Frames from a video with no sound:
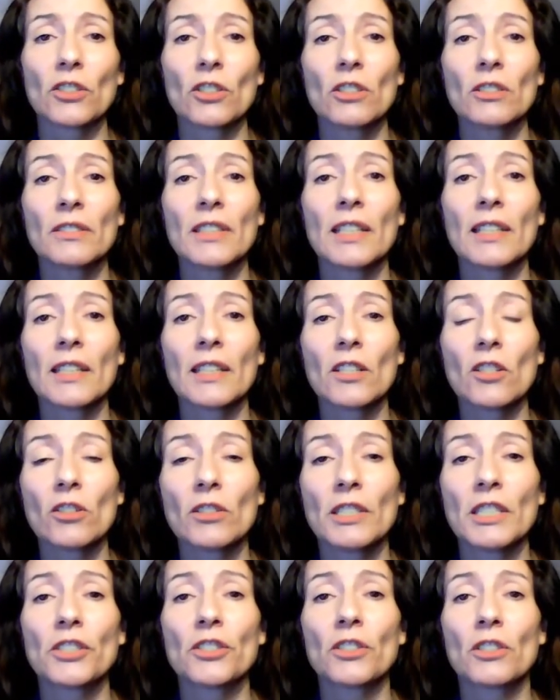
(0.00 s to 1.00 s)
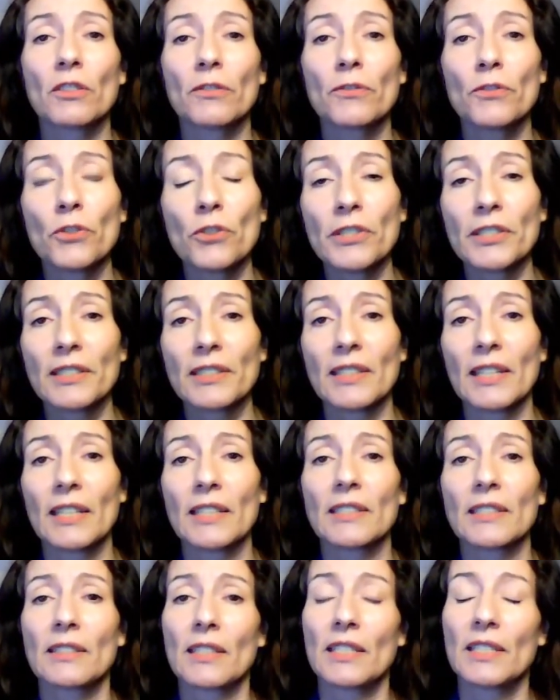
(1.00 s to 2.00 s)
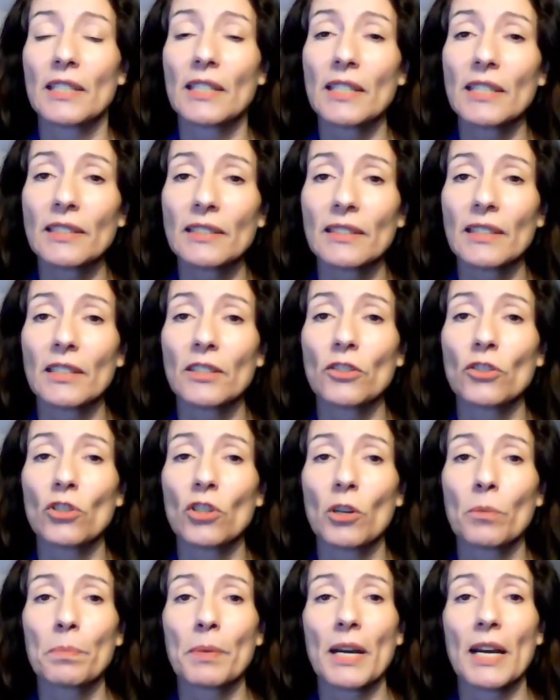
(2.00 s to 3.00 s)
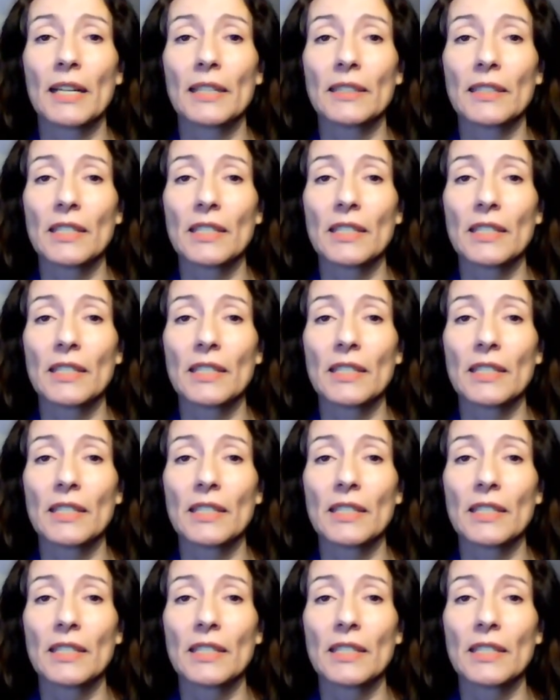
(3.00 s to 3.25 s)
on the recognition of new states in Eastern Europe and